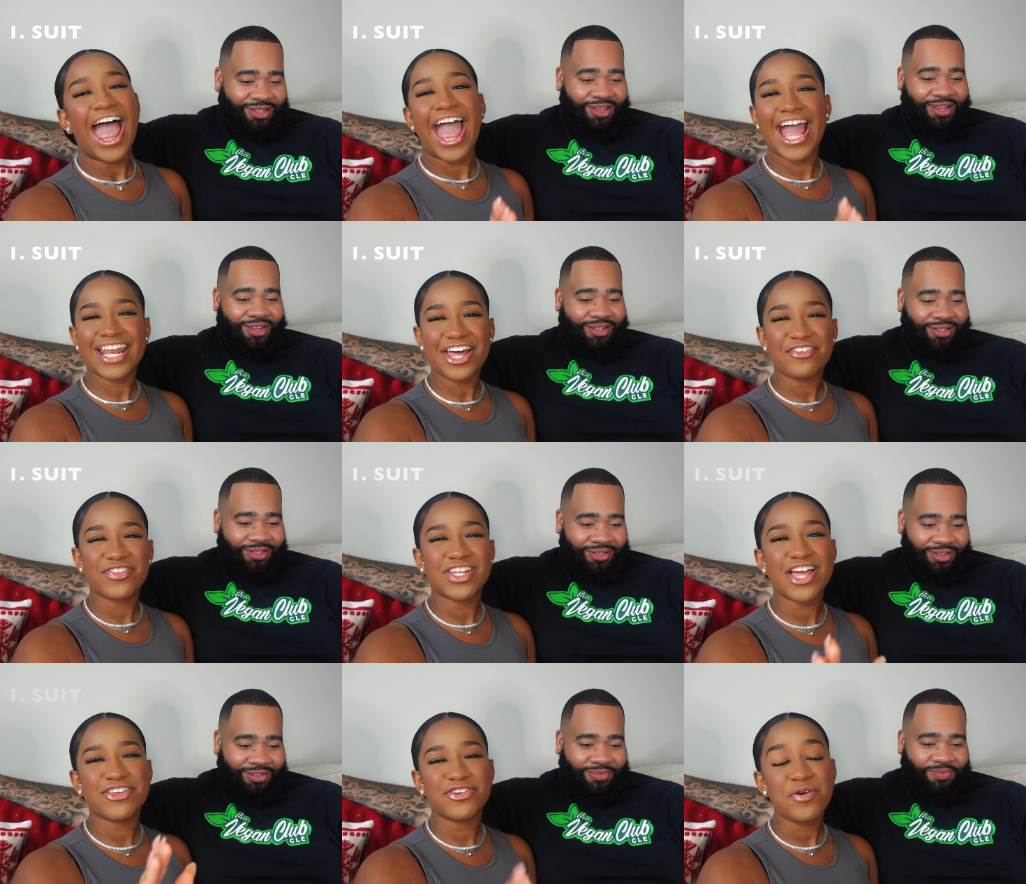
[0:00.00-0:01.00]
Speaker 1: And I feel
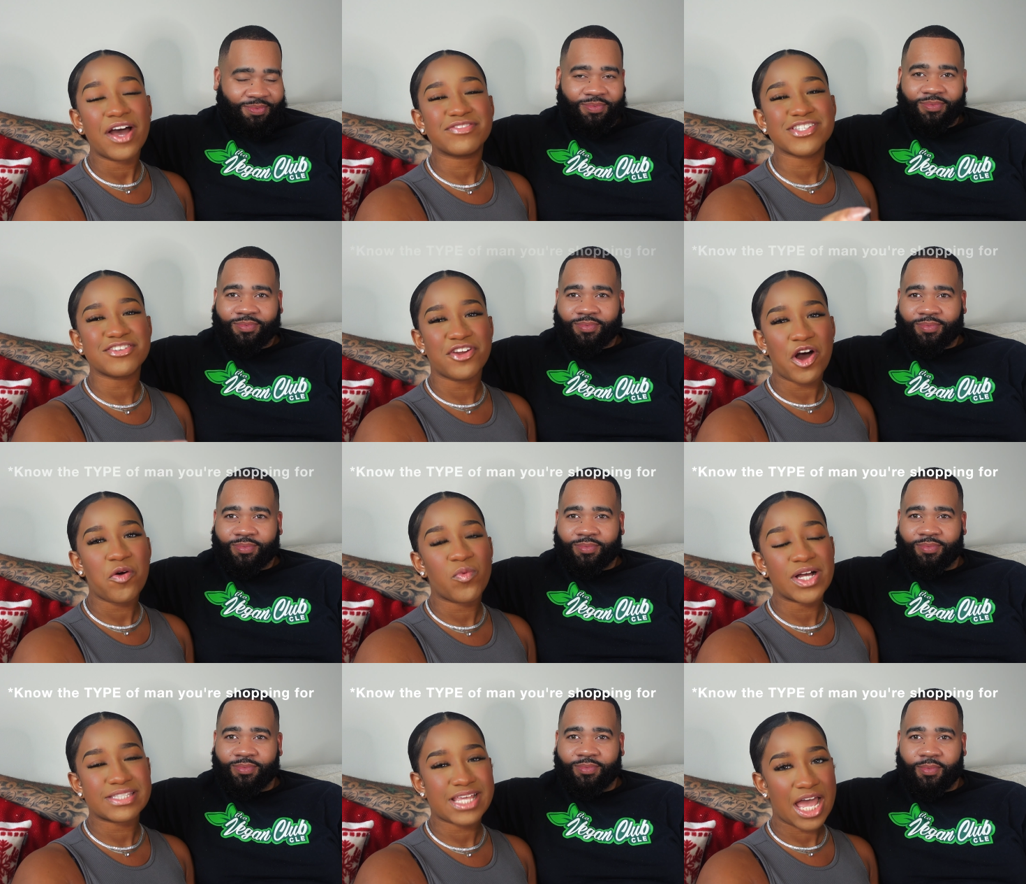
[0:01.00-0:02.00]
like you have to know
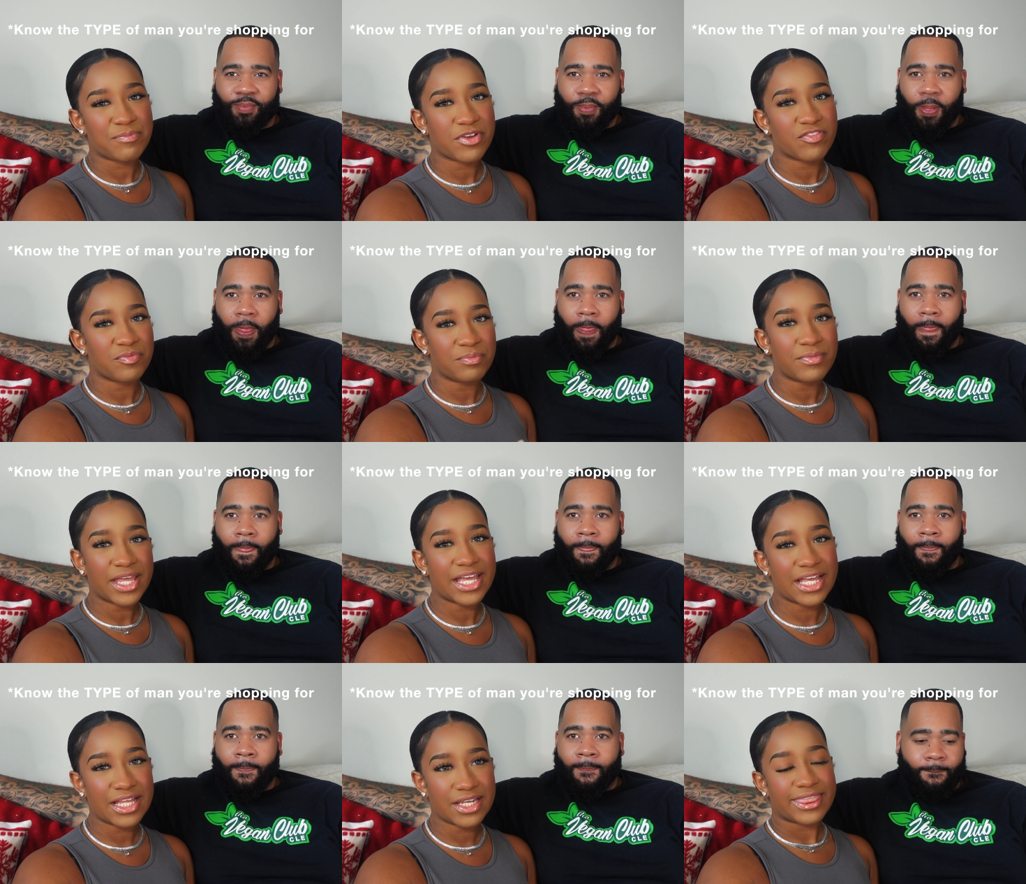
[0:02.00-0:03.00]
what type of
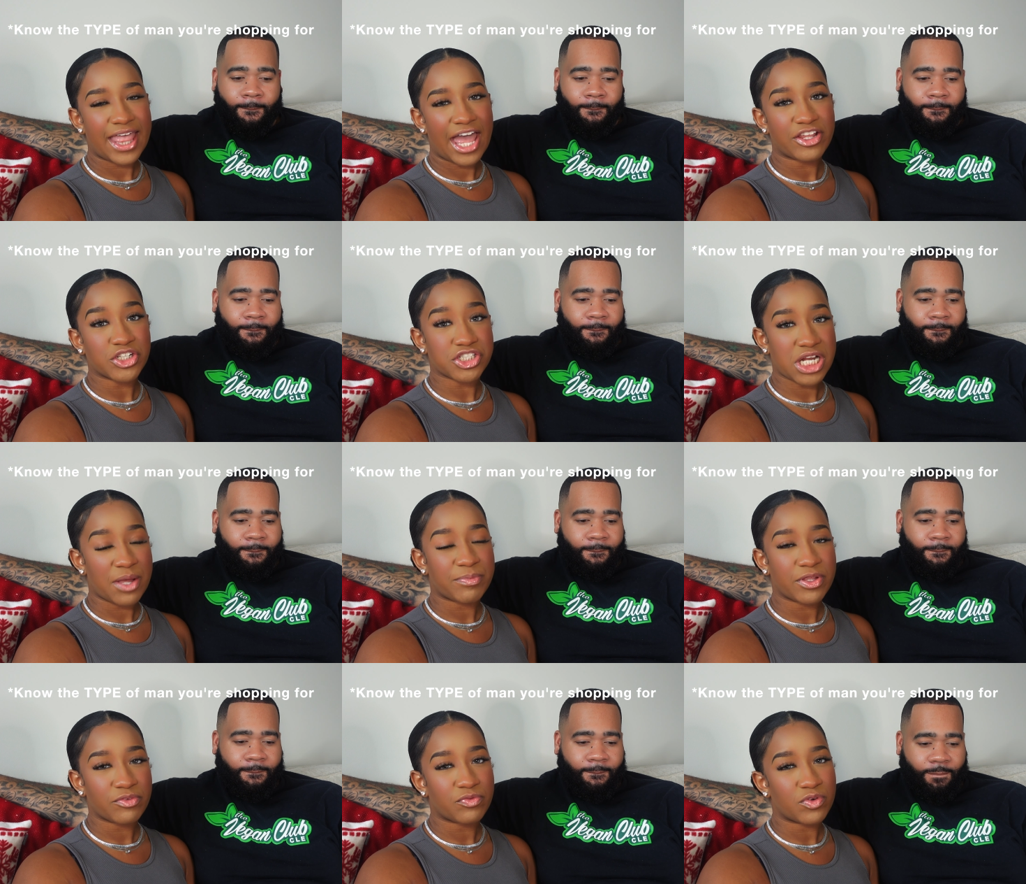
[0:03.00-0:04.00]
man that you're
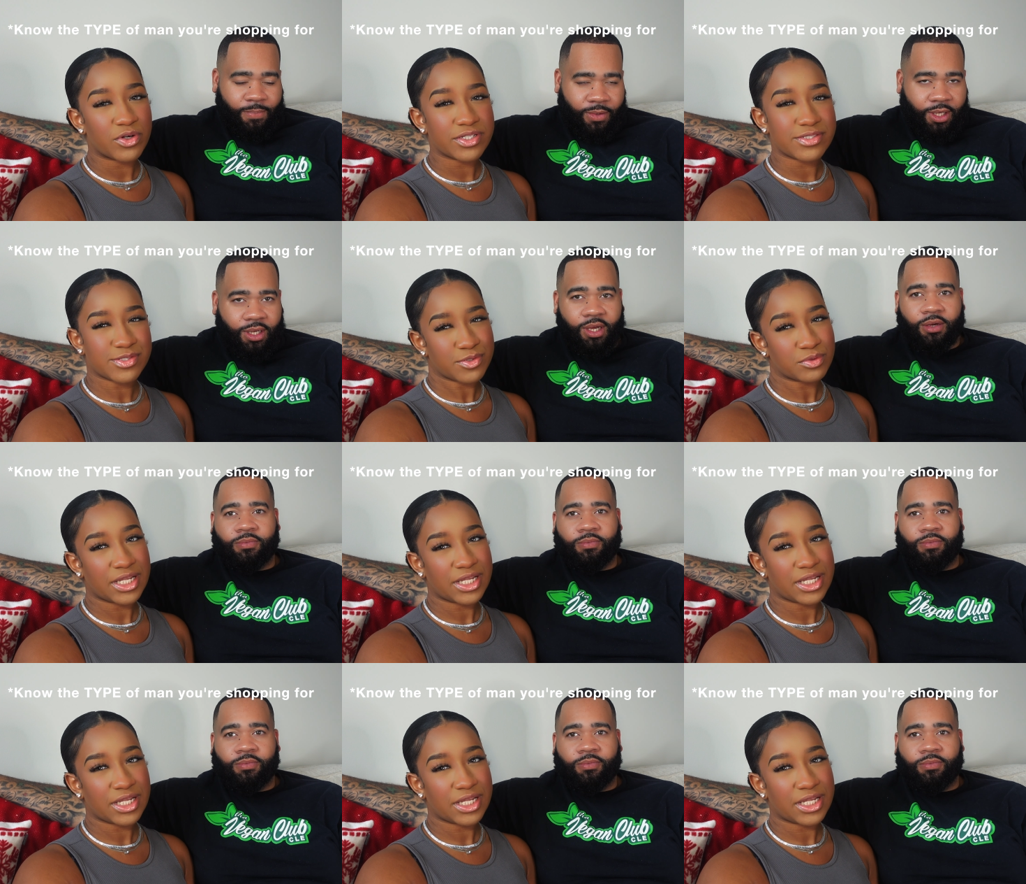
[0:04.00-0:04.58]
shopping for too.